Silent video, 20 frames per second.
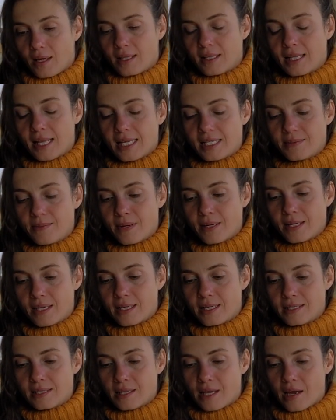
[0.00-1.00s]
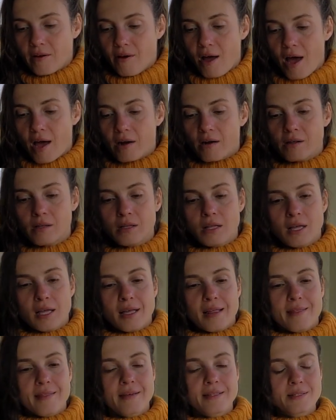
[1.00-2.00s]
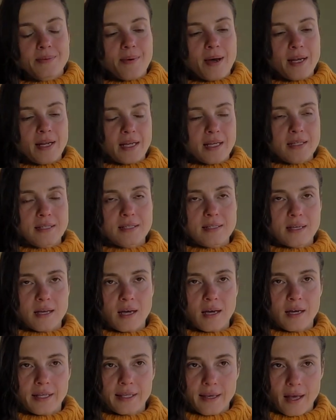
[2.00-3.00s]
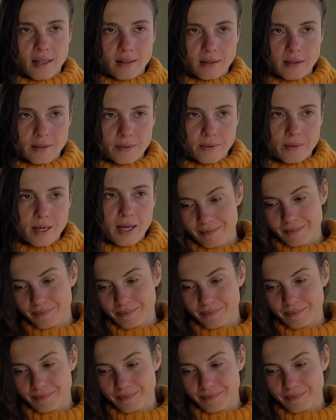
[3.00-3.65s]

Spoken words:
And the last one is La Rattle. This one is yellow.